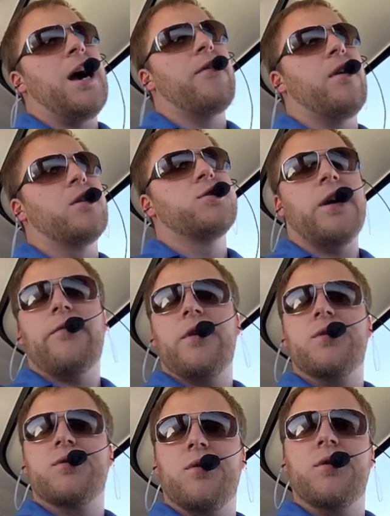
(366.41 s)
I have air
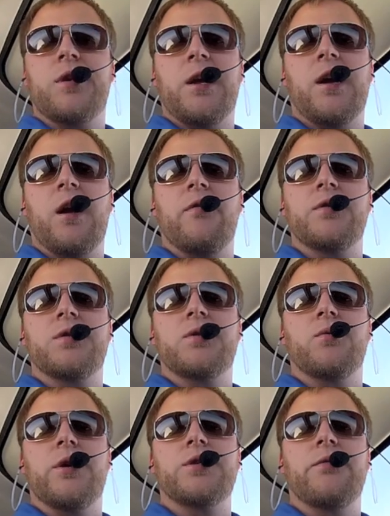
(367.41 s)
traffic control to take care of the
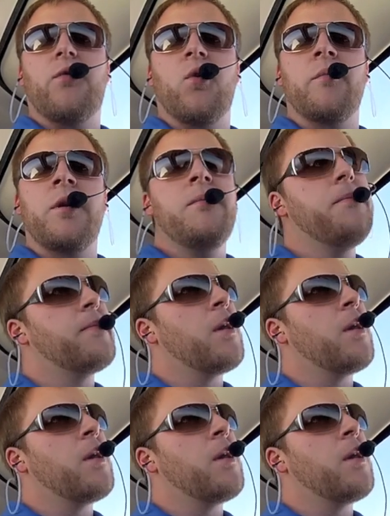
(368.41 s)
situation for me.